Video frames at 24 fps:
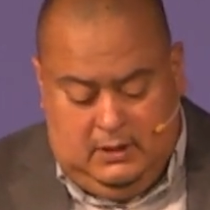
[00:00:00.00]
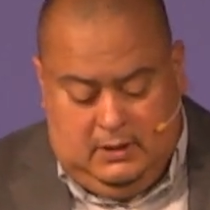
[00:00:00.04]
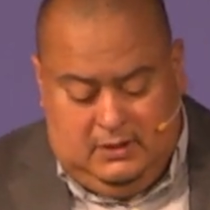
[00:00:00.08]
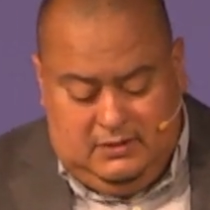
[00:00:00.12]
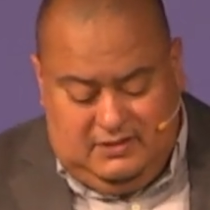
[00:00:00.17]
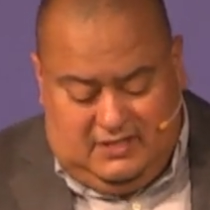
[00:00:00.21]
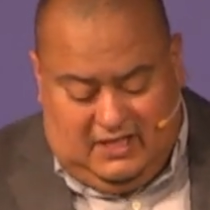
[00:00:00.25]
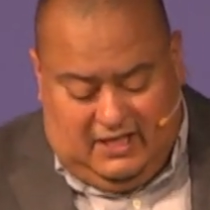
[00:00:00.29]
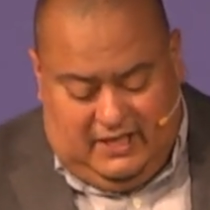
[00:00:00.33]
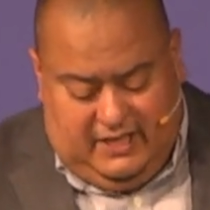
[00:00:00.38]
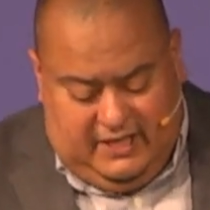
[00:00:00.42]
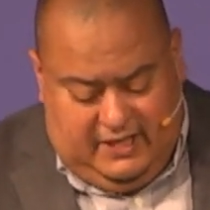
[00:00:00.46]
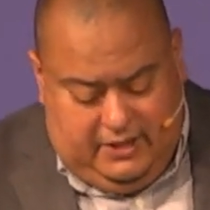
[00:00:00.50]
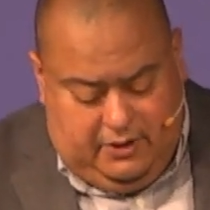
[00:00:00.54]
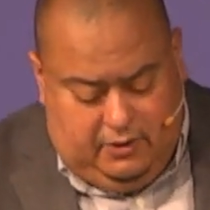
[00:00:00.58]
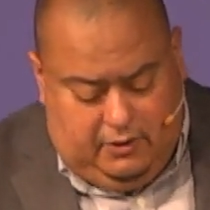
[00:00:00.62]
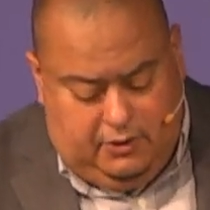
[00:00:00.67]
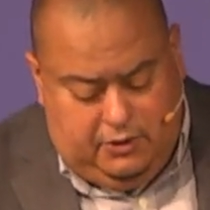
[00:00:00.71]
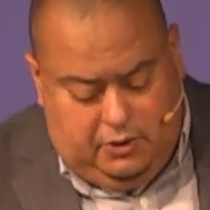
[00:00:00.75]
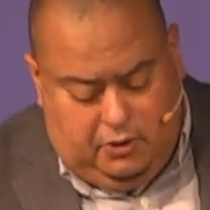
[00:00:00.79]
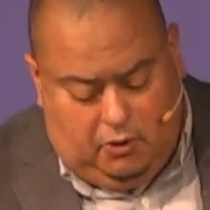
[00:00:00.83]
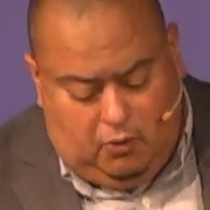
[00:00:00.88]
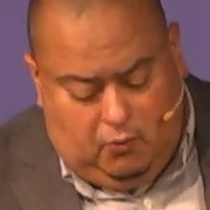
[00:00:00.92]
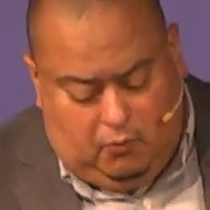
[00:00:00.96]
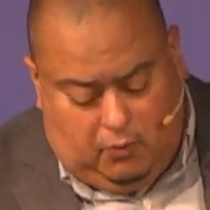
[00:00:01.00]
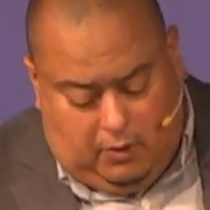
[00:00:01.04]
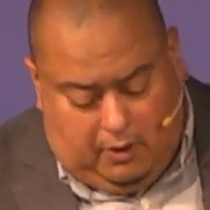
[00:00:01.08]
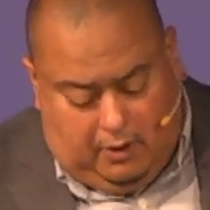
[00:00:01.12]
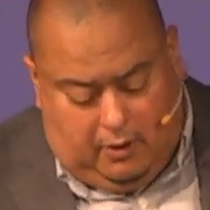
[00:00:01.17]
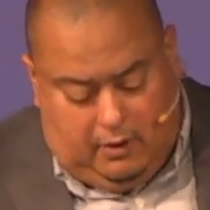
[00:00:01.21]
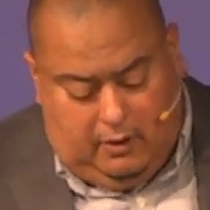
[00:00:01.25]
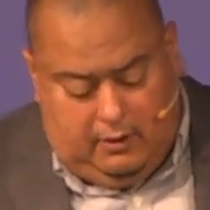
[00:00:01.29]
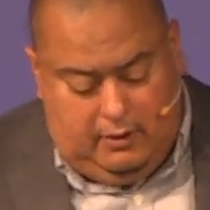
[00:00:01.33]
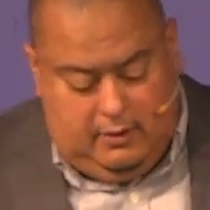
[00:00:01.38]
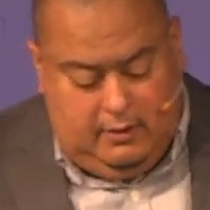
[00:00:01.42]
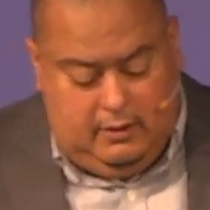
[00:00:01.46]
to hear your
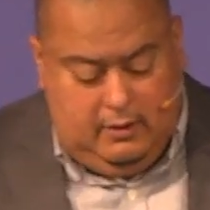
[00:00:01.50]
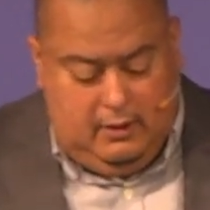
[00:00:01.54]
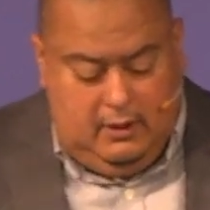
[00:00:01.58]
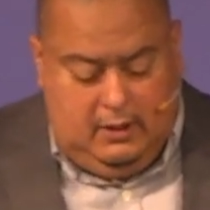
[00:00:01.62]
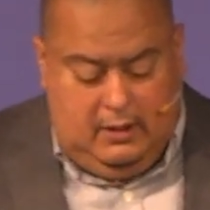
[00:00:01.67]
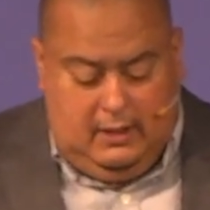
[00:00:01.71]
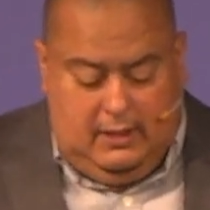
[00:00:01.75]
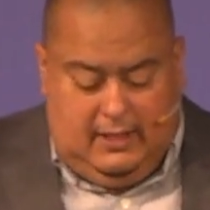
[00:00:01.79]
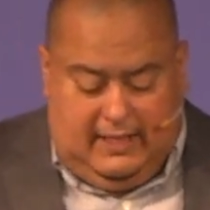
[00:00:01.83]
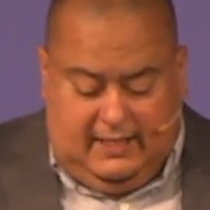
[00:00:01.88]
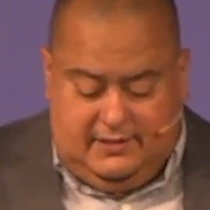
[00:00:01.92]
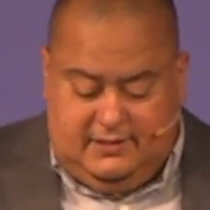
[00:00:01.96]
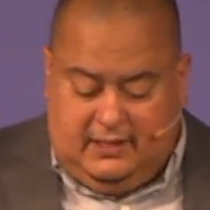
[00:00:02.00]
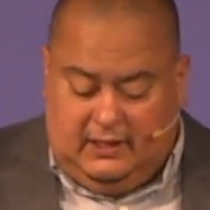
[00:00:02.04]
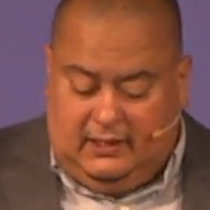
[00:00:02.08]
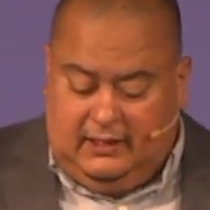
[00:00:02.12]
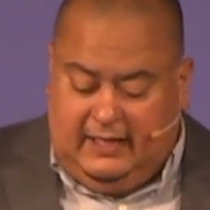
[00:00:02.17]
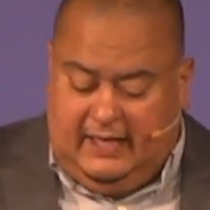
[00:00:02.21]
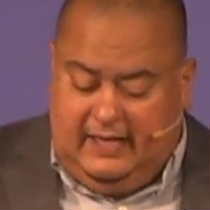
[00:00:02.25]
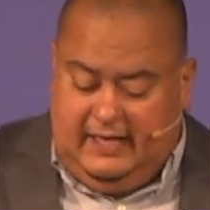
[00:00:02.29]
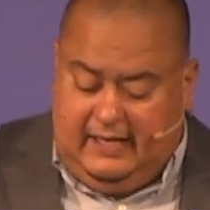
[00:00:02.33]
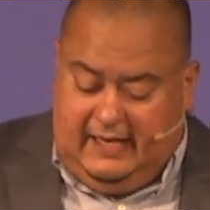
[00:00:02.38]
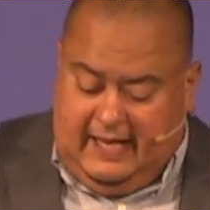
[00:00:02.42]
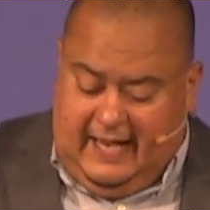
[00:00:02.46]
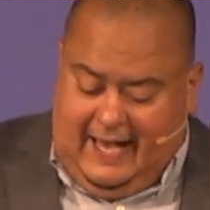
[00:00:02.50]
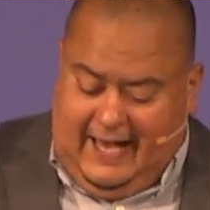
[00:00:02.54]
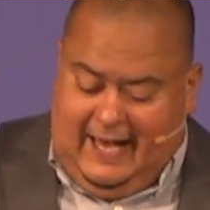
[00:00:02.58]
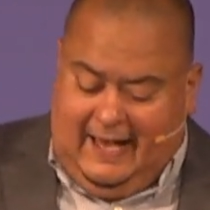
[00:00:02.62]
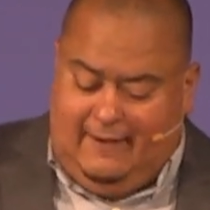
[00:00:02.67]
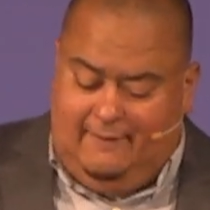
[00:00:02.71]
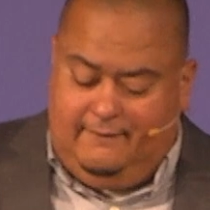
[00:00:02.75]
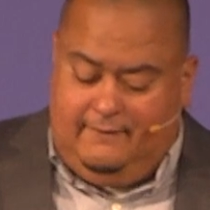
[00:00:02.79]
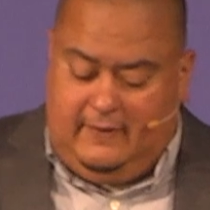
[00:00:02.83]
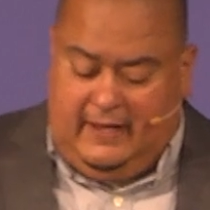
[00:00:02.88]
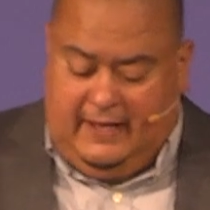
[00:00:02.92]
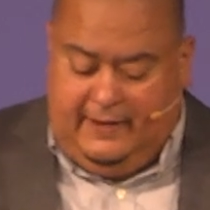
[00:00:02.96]
word, and to let it
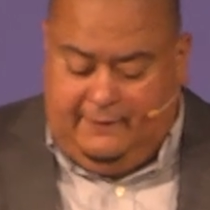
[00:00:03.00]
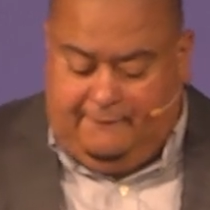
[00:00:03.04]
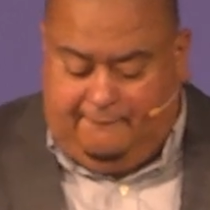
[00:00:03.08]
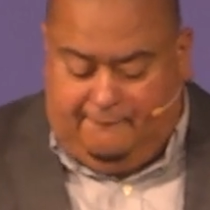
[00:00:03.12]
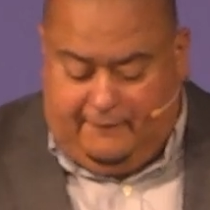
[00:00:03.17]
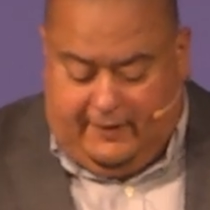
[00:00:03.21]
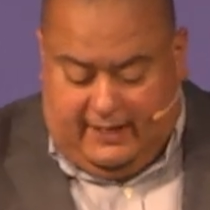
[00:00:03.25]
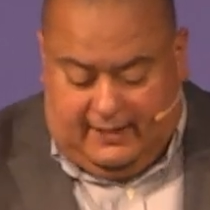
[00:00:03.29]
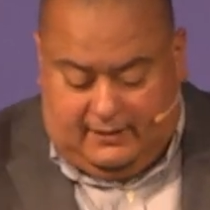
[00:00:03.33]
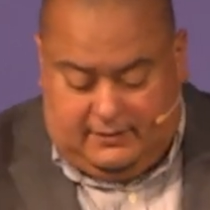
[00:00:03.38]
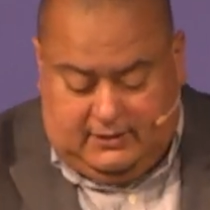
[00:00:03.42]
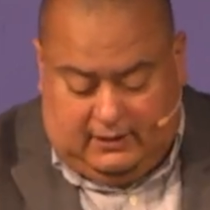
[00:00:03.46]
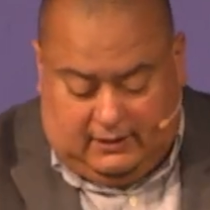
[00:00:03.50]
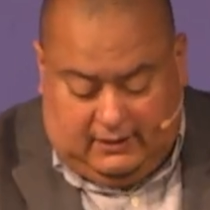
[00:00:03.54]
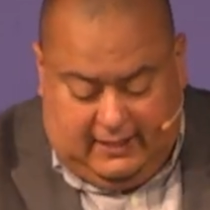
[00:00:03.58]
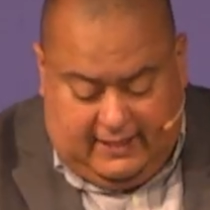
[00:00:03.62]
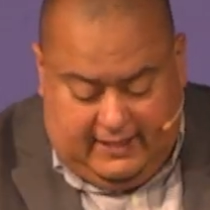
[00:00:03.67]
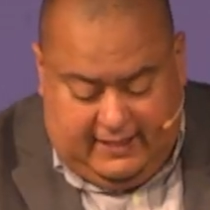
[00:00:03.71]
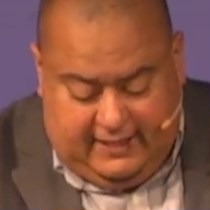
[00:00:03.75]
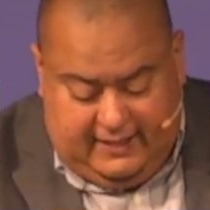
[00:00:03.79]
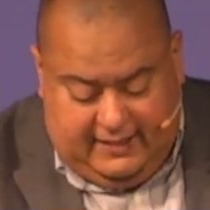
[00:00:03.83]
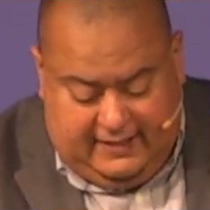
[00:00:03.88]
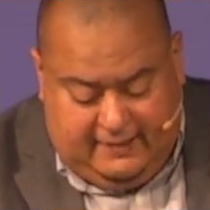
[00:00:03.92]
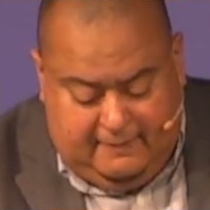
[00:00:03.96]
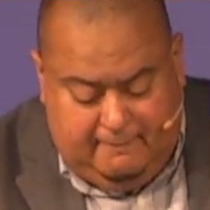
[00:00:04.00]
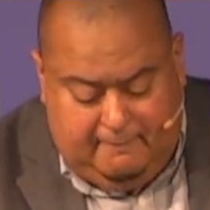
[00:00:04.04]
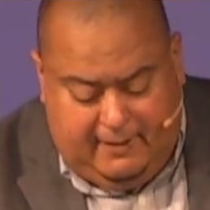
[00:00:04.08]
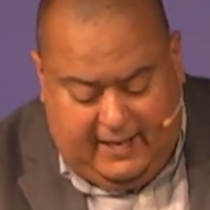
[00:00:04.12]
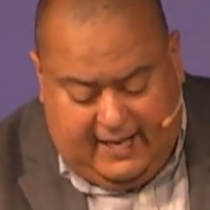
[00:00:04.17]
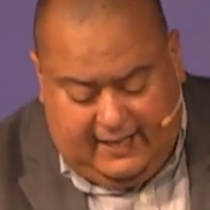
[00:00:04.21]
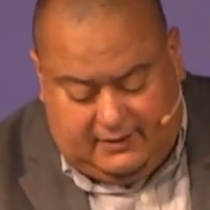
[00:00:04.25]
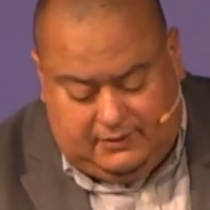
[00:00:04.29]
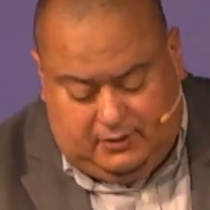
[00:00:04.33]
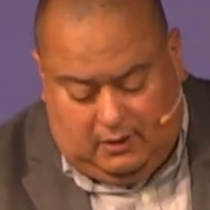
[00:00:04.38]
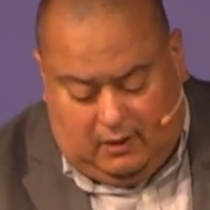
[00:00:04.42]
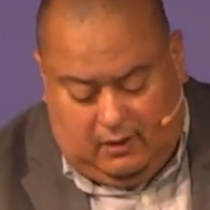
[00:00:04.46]
have an effect, to let it
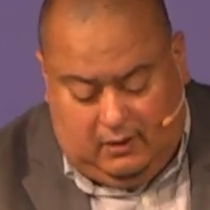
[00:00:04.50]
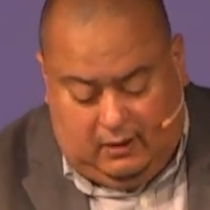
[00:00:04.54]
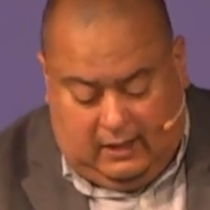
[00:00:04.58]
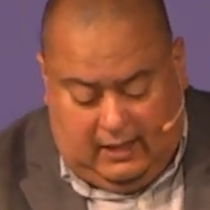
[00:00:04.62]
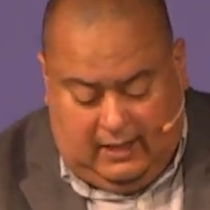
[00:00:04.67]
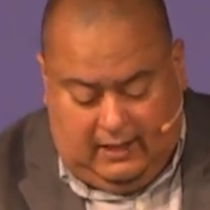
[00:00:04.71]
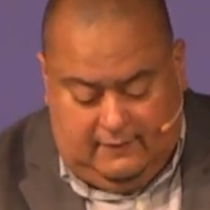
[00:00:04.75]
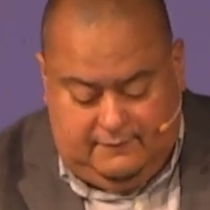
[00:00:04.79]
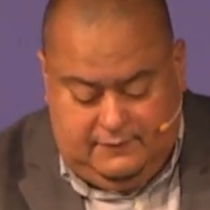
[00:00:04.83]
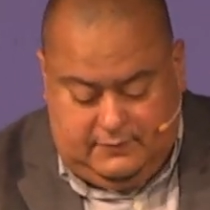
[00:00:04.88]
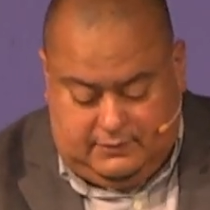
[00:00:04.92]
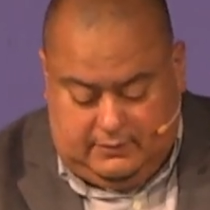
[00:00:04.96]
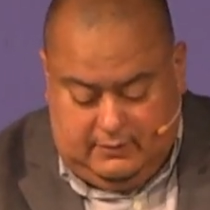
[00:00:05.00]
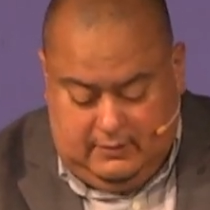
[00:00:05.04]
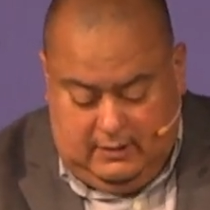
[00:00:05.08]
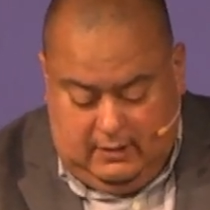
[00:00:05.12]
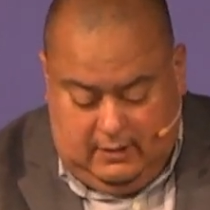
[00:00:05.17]
impact our lives,